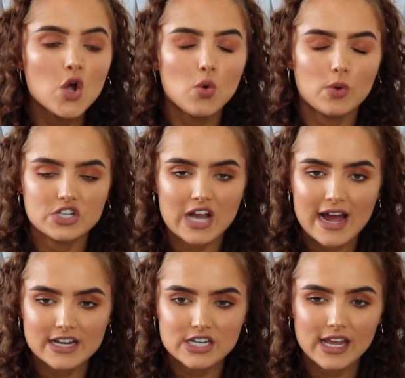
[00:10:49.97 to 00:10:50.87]
which I
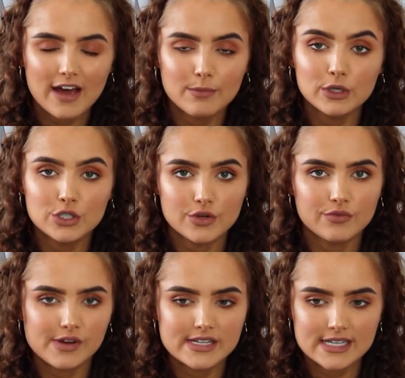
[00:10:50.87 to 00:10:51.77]
actually have been doing
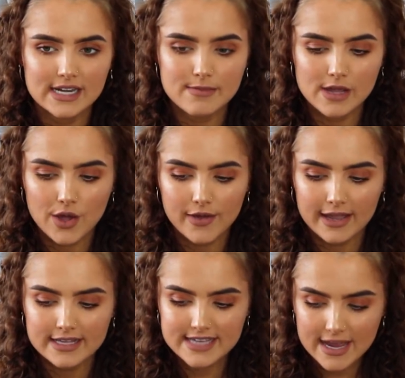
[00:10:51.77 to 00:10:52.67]
recently, been
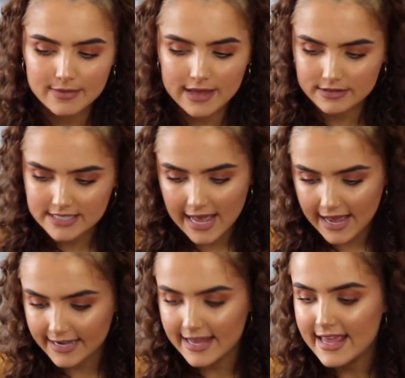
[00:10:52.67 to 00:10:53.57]
going a day without
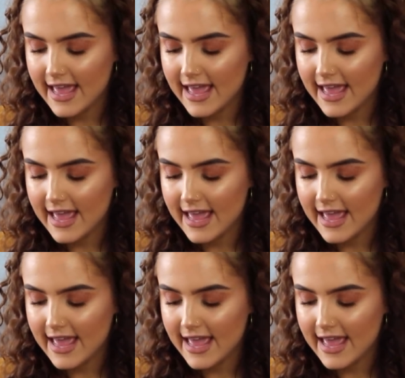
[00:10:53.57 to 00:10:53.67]
tan